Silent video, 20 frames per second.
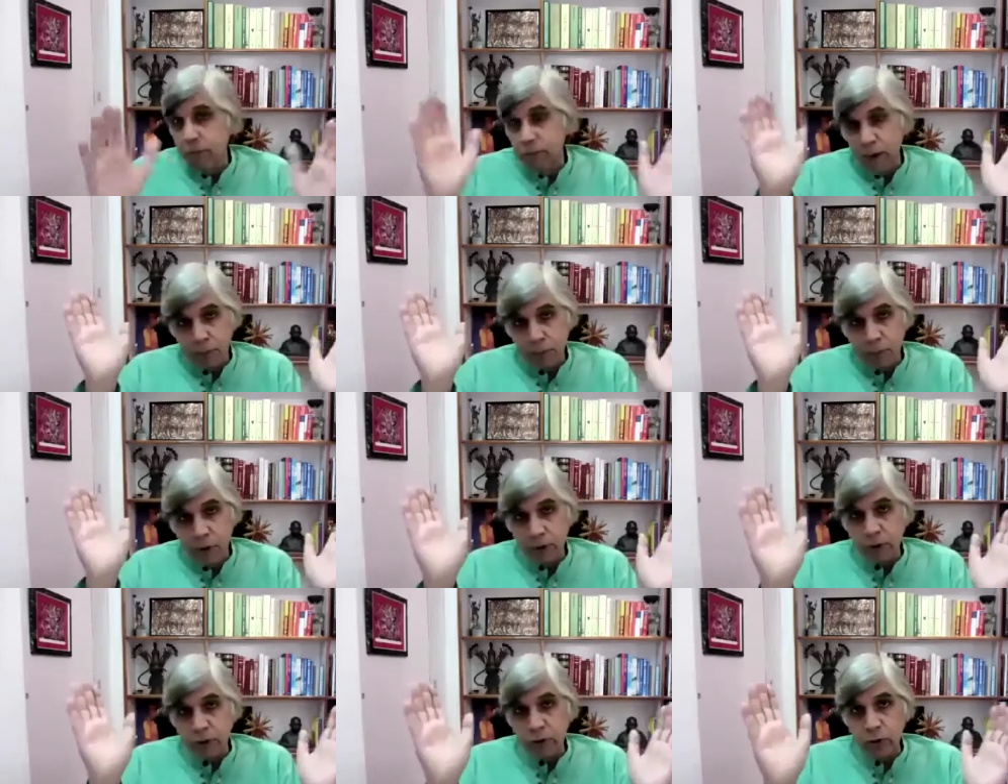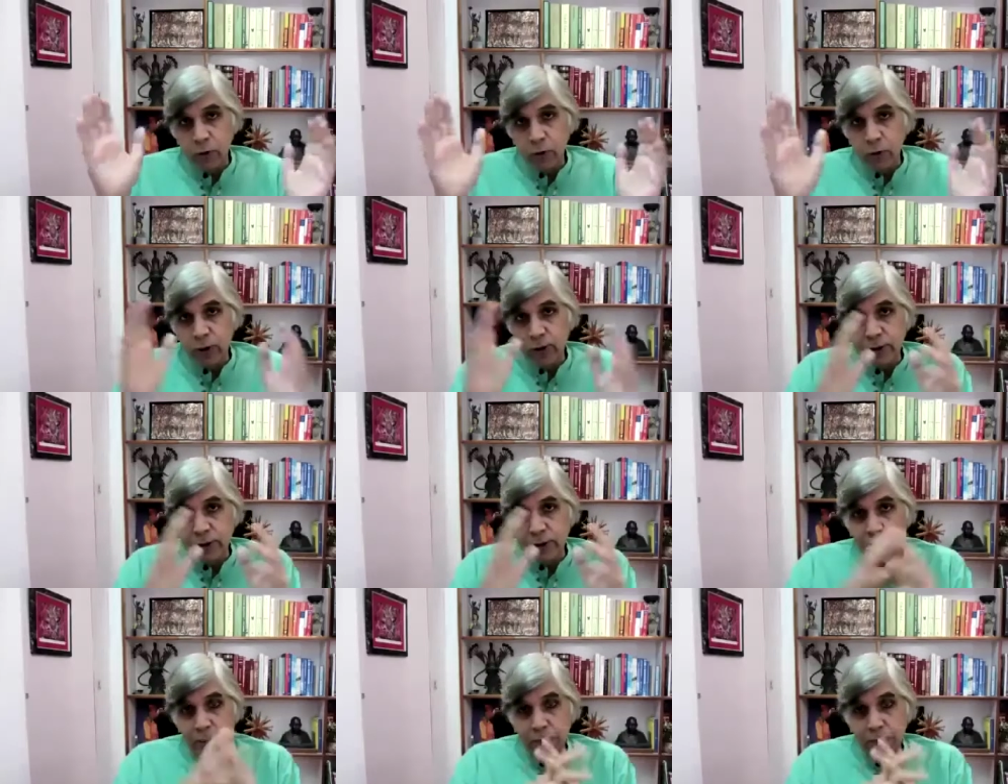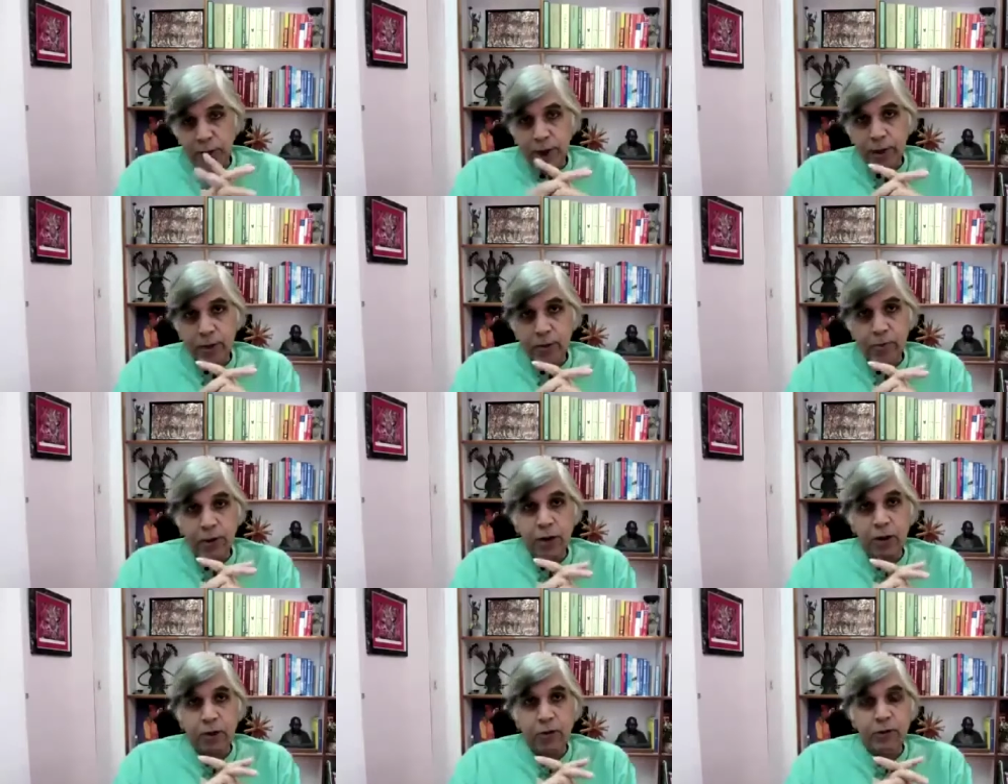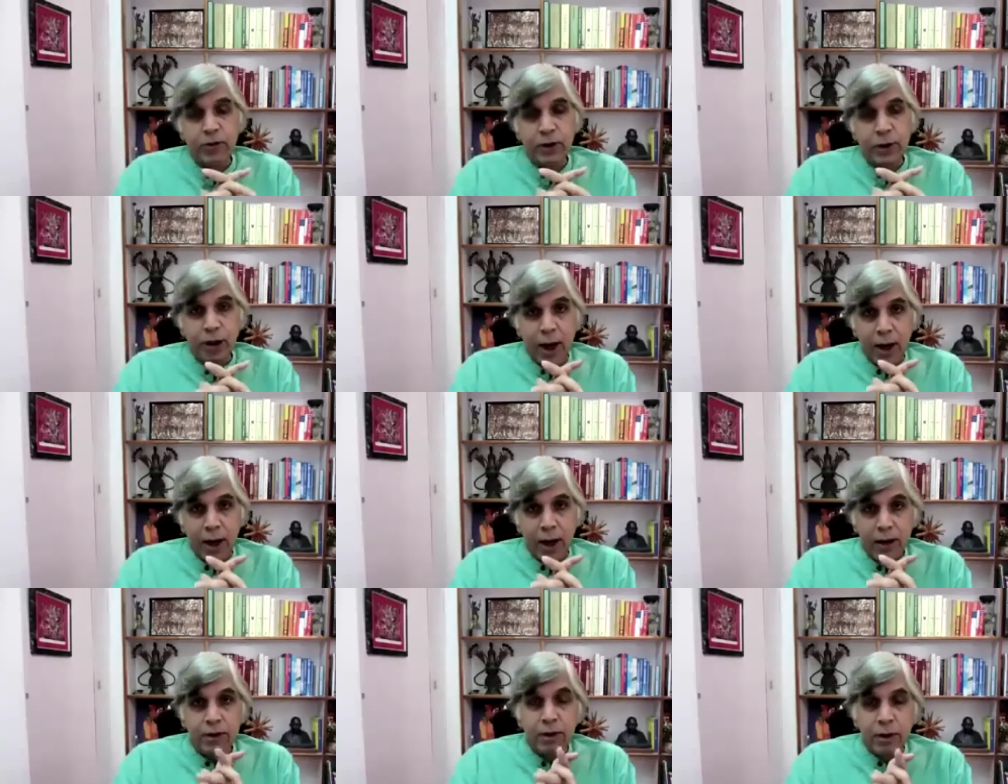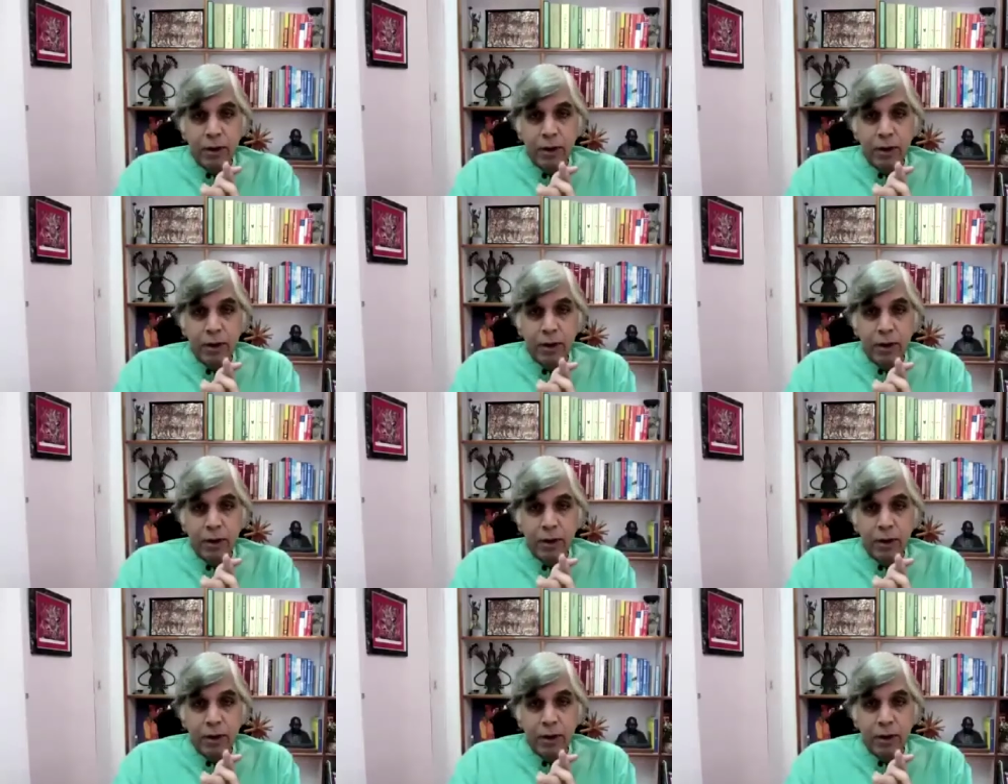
I'm not sure what was happening in the middle of the night,